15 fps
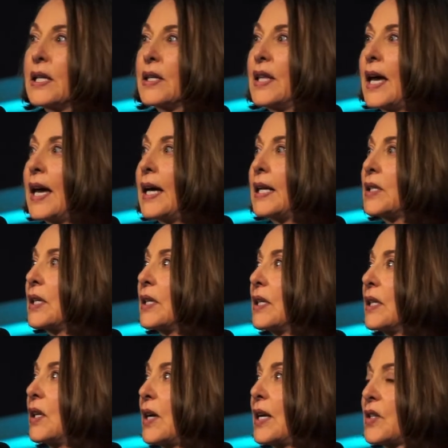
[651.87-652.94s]

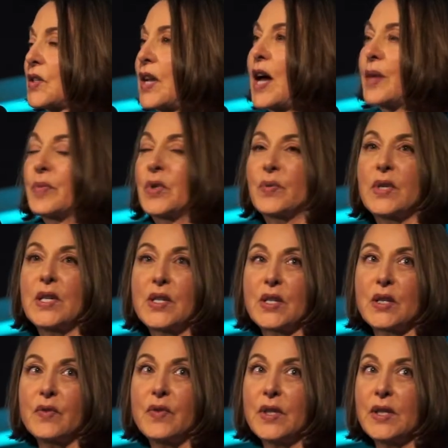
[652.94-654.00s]
that there has not been reason
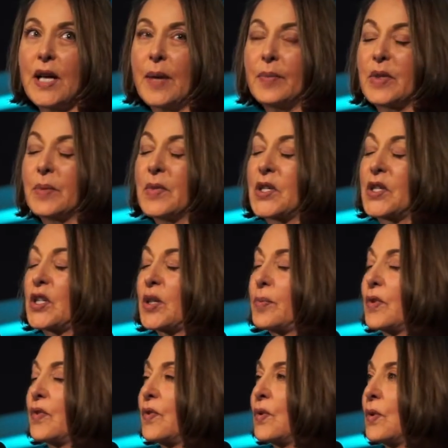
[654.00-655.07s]
to feel optimistic
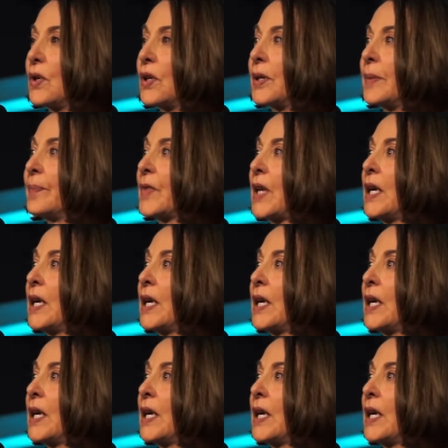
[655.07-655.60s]
before.